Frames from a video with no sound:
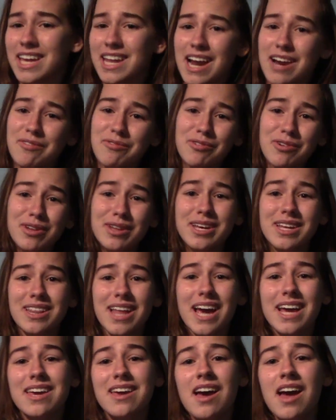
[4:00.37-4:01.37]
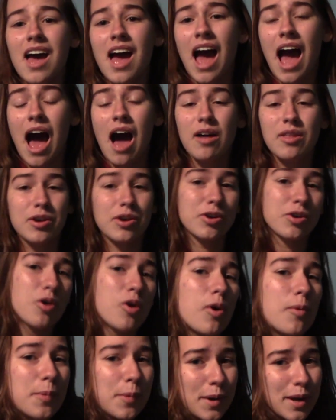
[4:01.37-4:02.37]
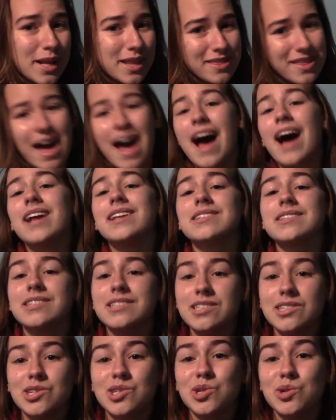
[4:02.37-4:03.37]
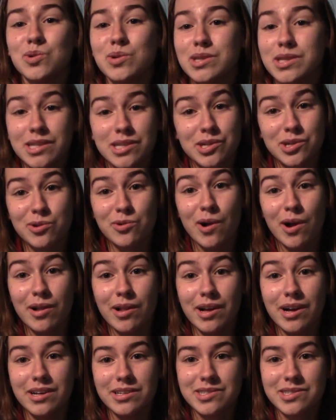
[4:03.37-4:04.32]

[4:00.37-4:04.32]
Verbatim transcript: and I really like how they're incorporating that into a Cinderella